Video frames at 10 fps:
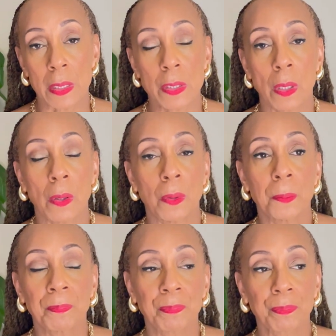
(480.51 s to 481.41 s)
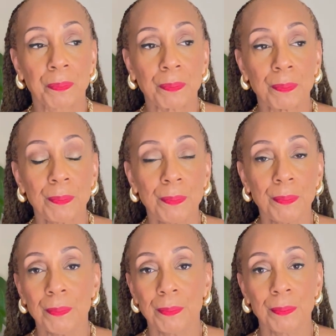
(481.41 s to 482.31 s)
So
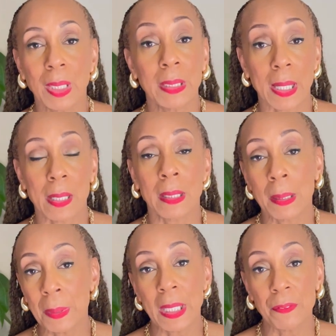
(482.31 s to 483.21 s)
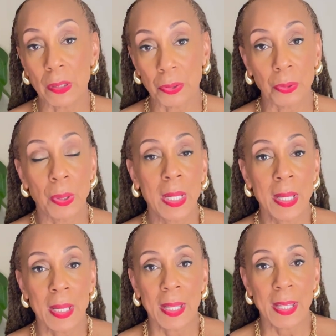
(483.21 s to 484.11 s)
yeah, now let me give you a little
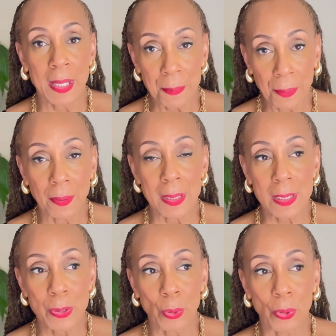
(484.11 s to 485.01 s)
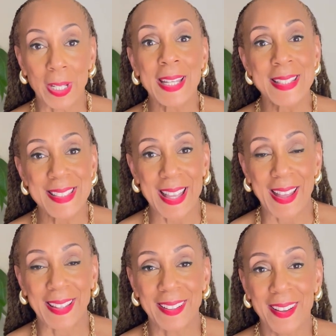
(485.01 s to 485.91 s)
input or
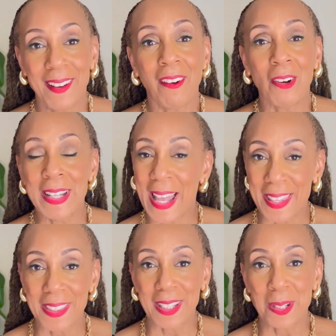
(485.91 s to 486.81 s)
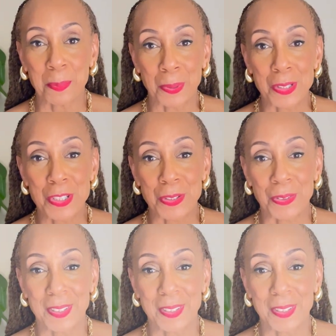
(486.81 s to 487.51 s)
insight on Ethic Book 2.